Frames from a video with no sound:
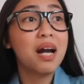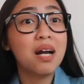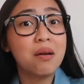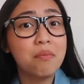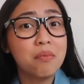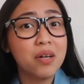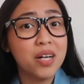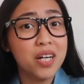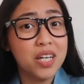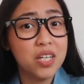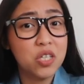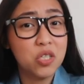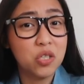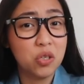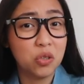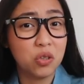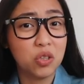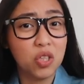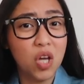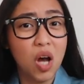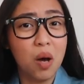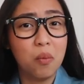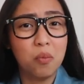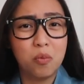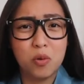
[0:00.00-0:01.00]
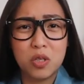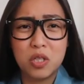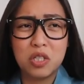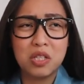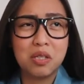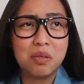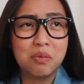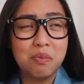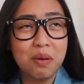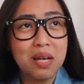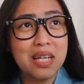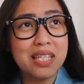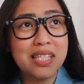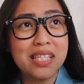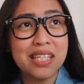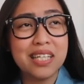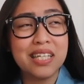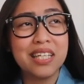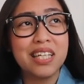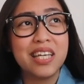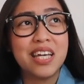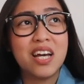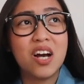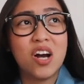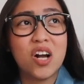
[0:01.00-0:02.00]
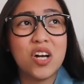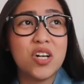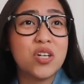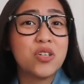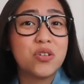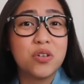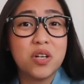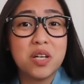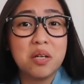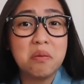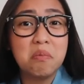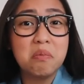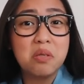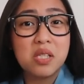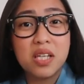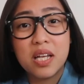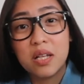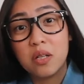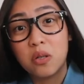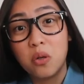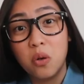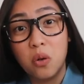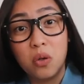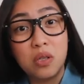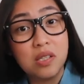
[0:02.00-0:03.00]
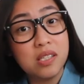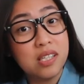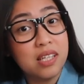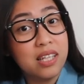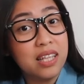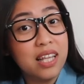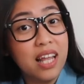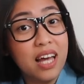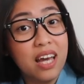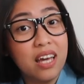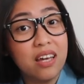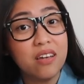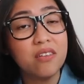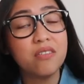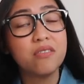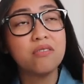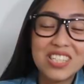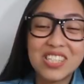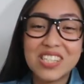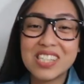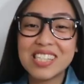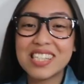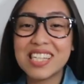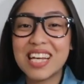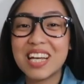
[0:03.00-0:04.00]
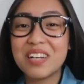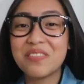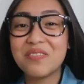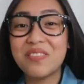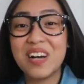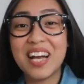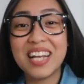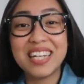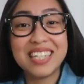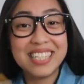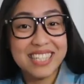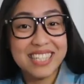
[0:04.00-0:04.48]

para ma-reach yung top, which is basically our dreams and goals in life. Just like my